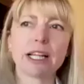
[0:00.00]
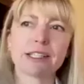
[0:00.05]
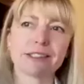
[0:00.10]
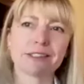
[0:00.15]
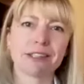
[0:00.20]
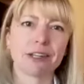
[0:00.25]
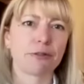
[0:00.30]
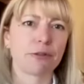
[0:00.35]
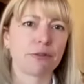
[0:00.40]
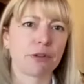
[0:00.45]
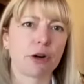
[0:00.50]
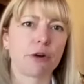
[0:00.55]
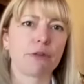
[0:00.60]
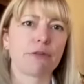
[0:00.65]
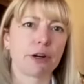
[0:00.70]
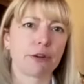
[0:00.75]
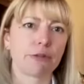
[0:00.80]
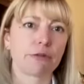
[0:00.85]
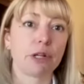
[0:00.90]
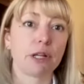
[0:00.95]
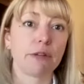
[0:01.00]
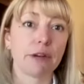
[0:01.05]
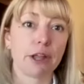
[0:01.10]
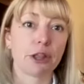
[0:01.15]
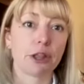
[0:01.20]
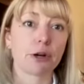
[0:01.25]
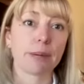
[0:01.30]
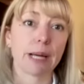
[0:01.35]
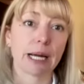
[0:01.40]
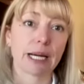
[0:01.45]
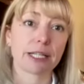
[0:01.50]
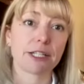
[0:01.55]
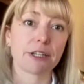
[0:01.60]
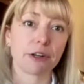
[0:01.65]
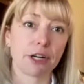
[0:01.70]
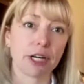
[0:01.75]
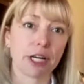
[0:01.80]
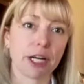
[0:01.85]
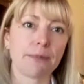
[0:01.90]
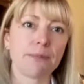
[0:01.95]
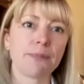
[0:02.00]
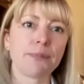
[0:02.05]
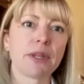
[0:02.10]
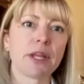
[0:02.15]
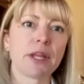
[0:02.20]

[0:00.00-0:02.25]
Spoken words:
as they're fearful of other bacteria.